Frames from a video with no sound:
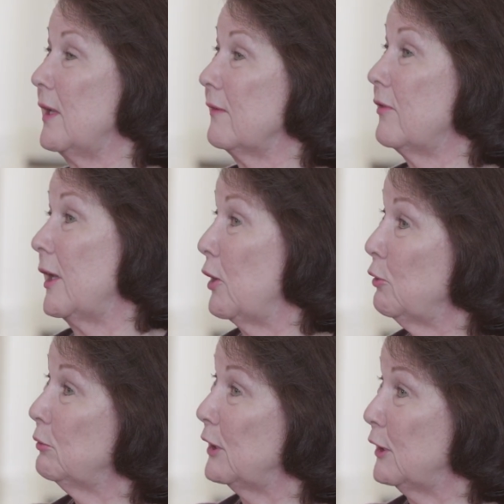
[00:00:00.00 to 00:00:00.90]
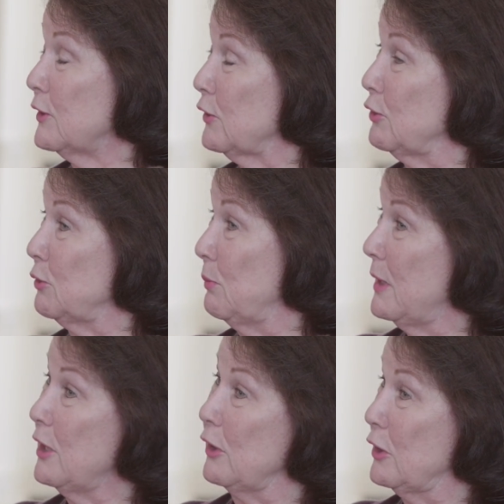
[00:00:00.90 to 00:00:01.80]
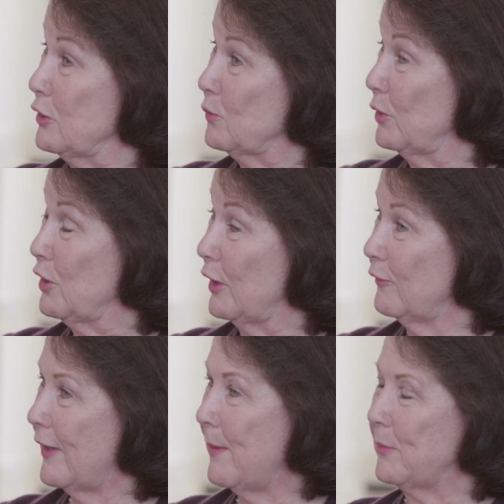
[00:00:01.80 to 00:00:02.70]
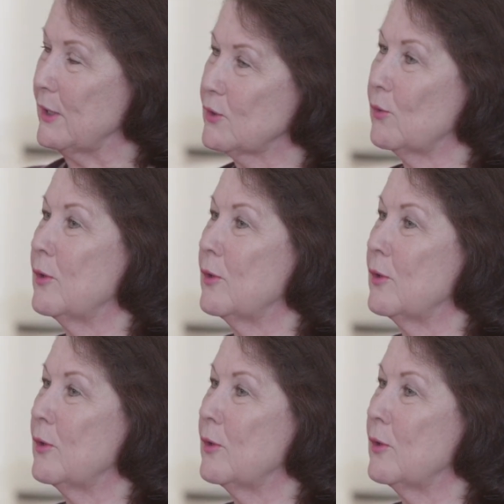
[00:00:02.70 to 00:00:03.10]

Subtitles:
the, if they'd only listened to me, this would not have happened.